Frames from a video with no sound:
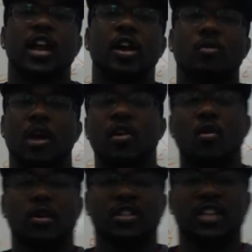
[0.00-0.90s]
a great
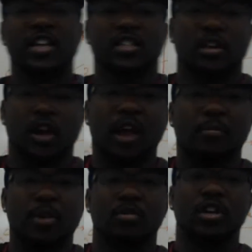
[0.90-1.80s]
organization
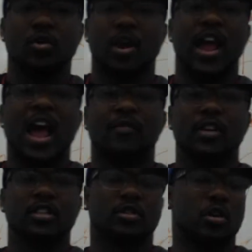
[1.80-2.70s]
and building great
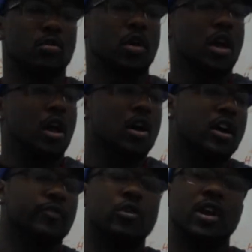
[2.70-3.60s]
athletes. So
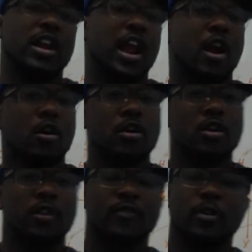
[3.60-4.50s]
if you're in the
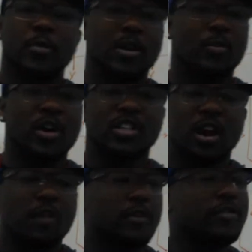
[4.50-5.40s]
area, if you're in the Midwest
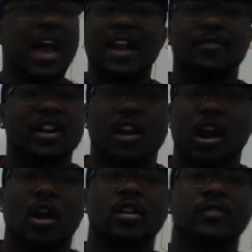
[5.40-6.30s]
area, if you're not even in the
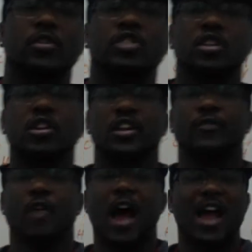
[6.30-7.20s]
area, if you're just looking
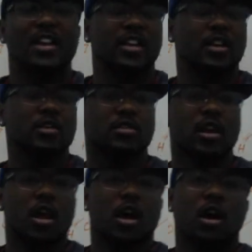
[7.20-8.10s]
for ideas,
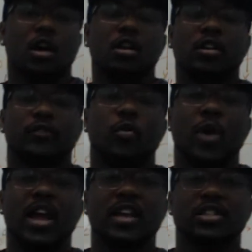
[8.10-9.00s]
looking for
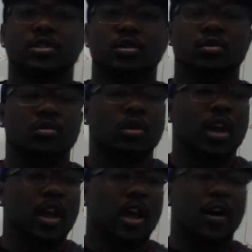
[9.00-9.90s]
ways to
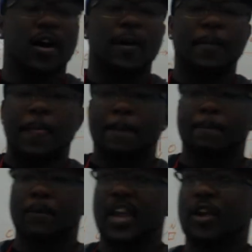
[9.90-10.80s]

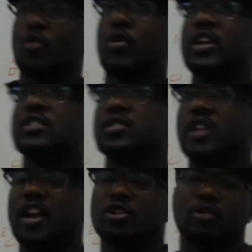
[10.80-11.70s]
increase
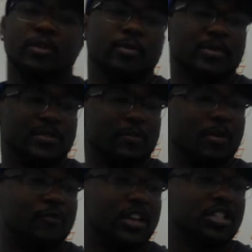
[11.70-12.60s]
injury
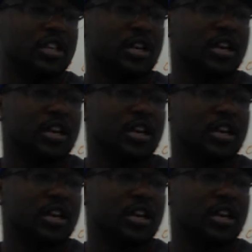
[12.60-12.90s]
prevention,